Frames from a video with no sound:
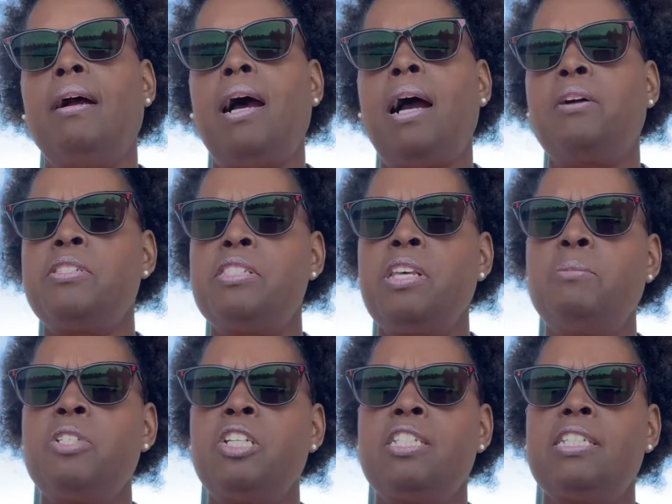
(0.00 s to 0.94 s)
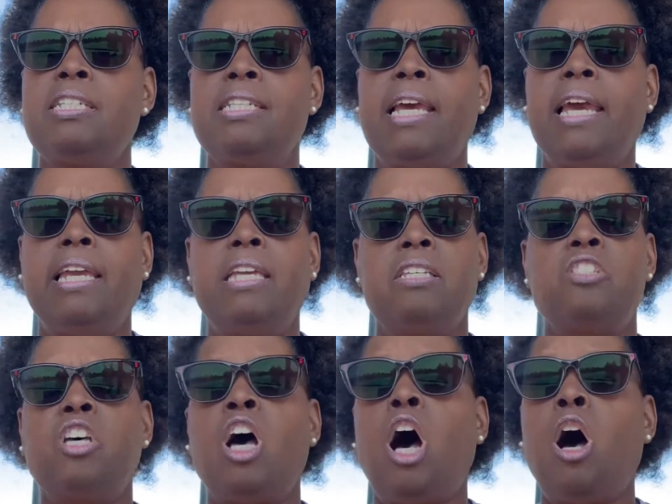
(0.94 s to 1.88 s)
Our subject today is
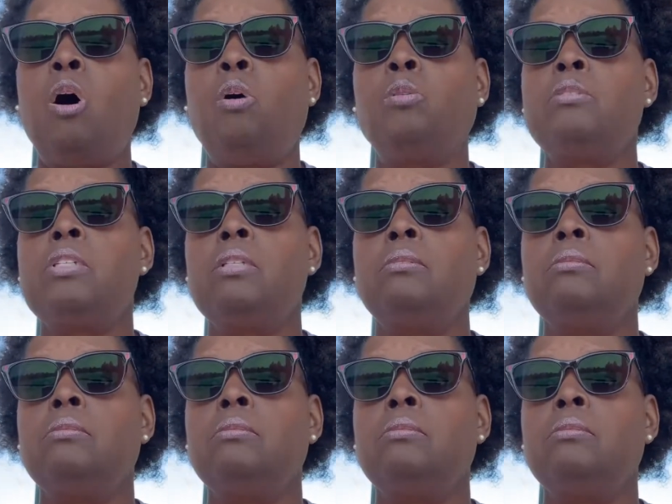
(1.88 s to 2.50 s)
called